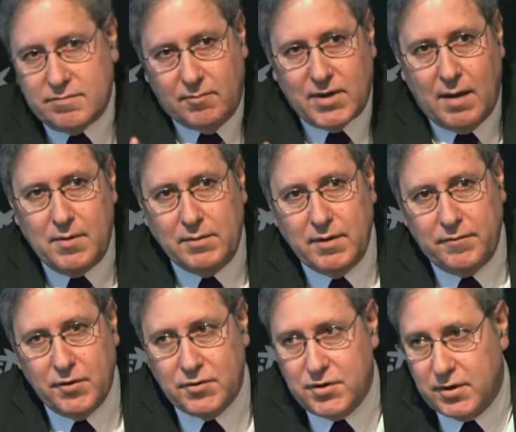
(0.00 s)
sometime in the
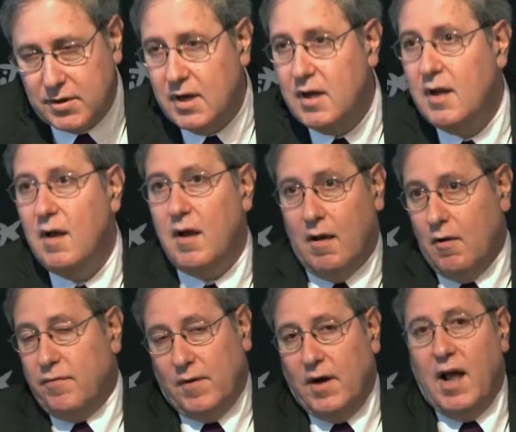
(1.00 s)
future
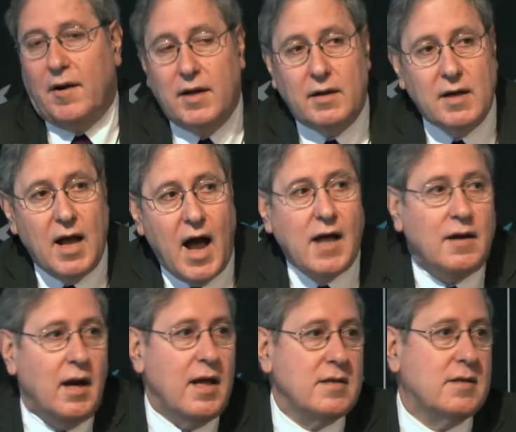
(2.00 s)
of learning,
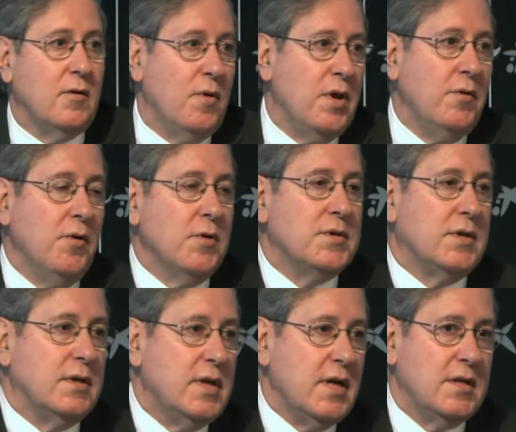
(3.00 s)
unless we use
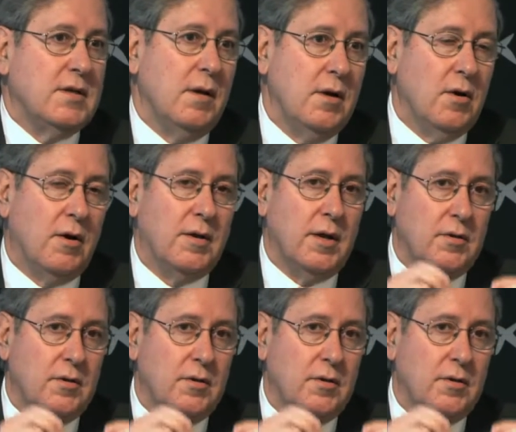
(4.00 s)
this in order